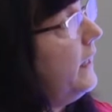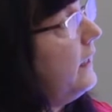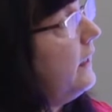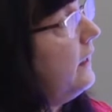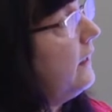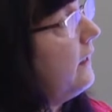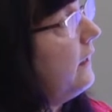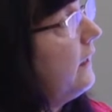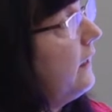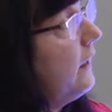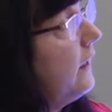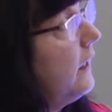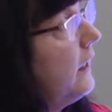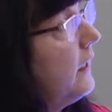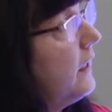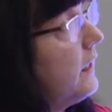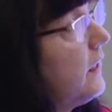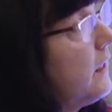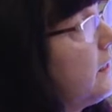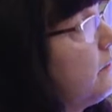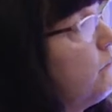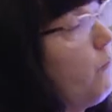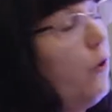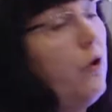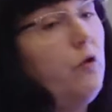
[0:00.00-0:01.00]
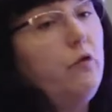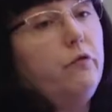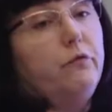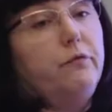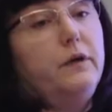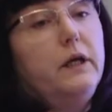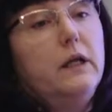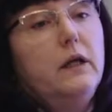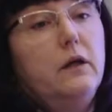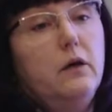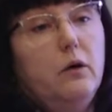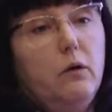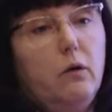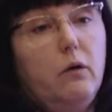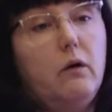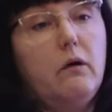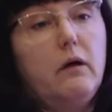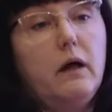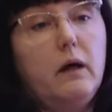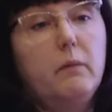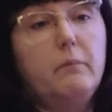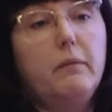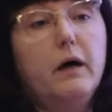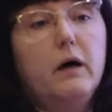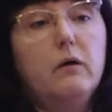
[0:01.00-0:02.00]
a small video
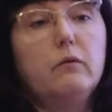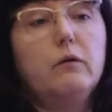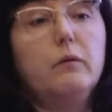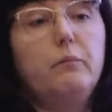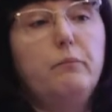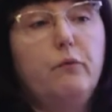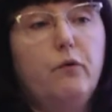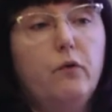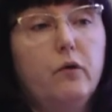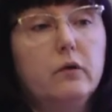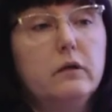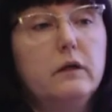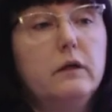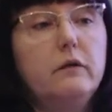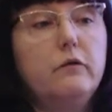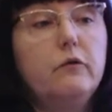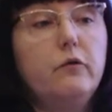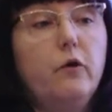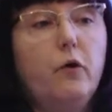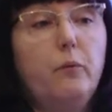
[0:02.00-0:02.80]
about the port and